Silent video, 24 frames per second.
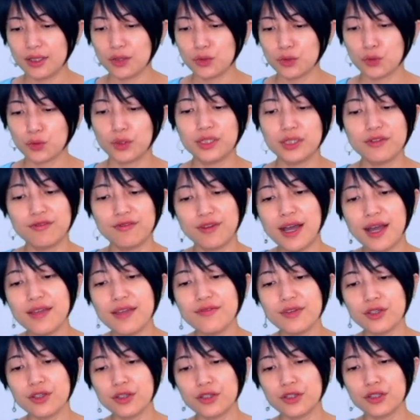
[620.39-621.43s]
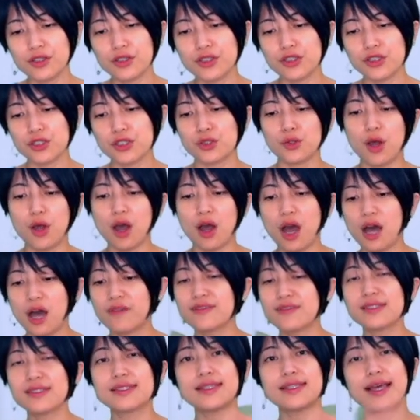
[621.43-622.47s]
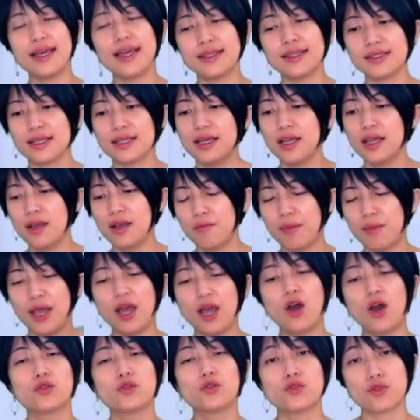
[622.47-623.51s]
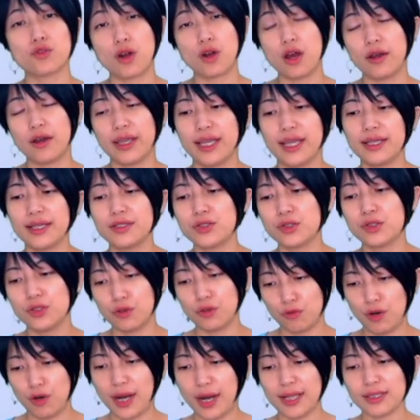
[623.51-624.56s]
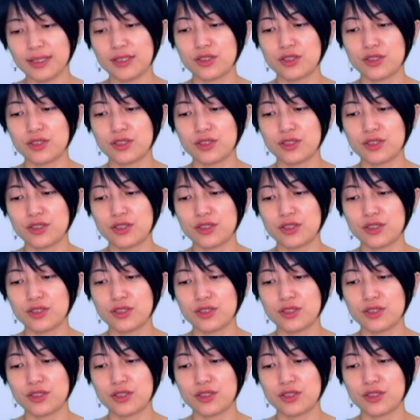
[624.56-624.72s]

25 here to offset my whole drawing to the right.